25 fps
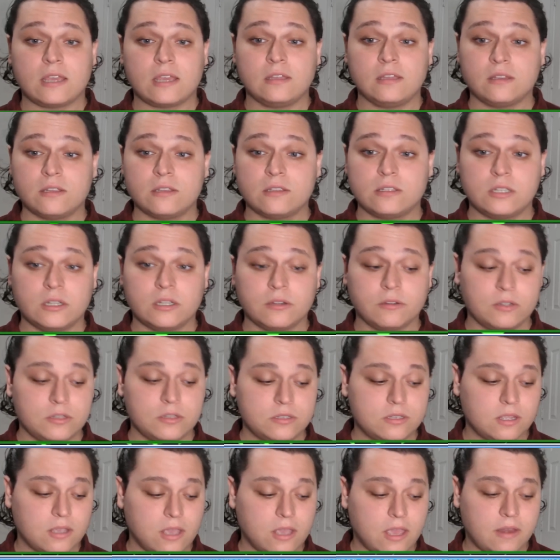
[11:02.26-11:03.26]
this series
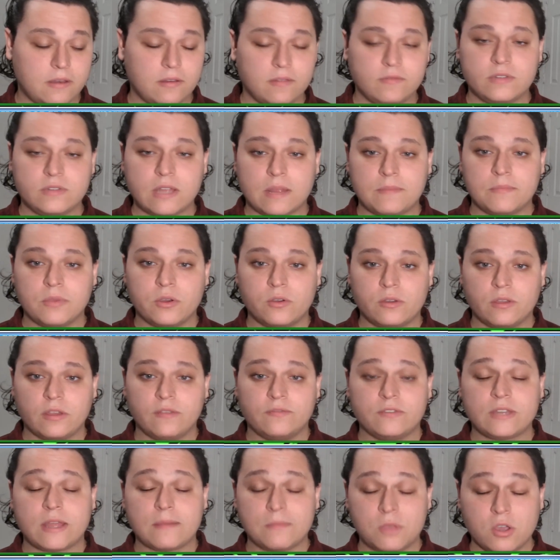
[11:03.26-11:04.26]
again. If Dembo if
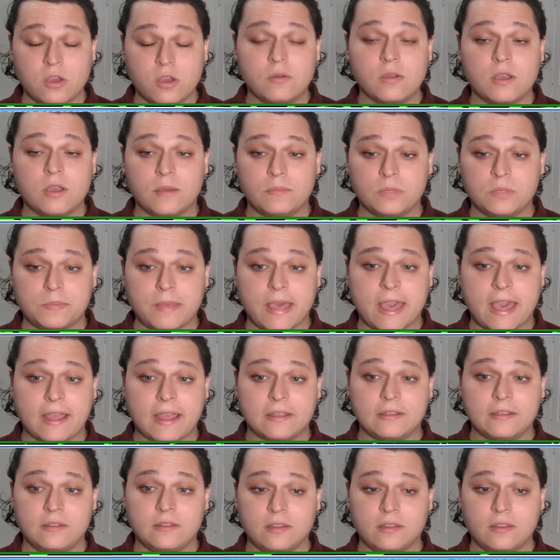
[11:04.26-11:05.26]
Demko comes back,
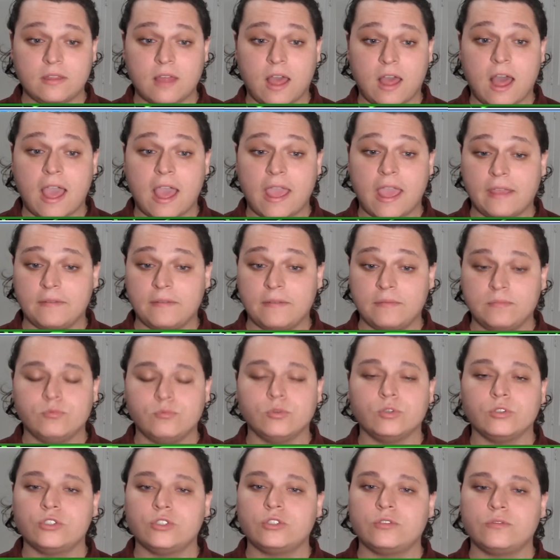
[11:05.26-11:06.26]
I
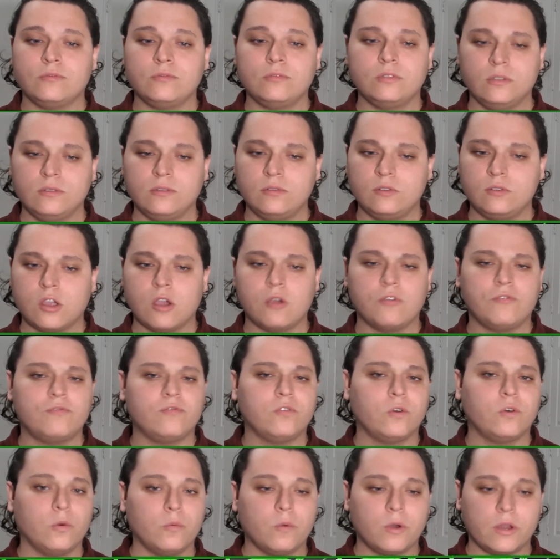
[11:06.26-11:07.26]
will go
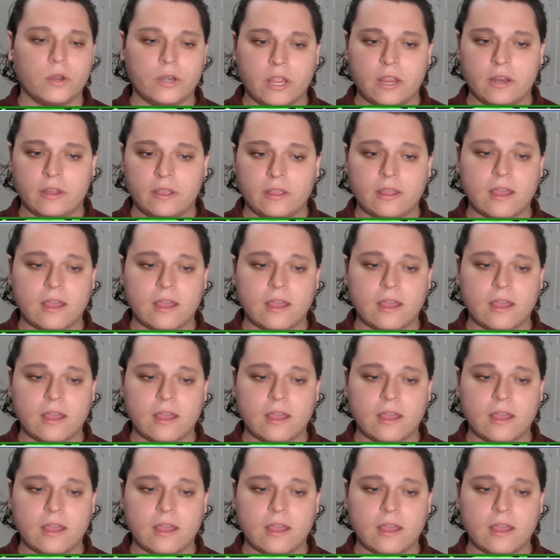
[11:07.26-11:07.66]
full 180.